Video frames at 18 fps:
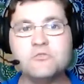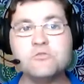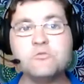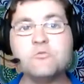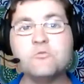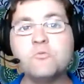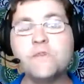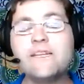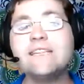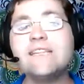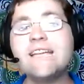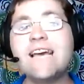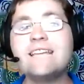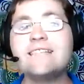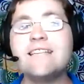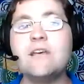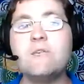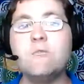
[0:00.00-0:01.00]
to
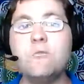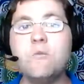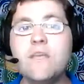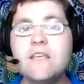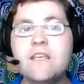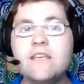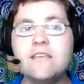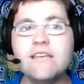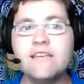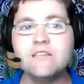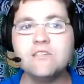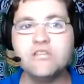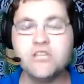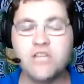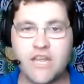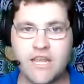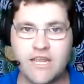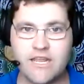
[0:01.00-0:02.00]
realize that we can
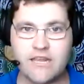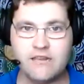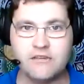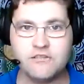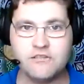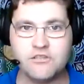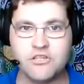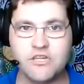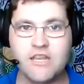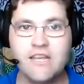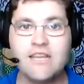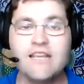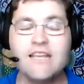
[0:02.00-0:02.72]
change.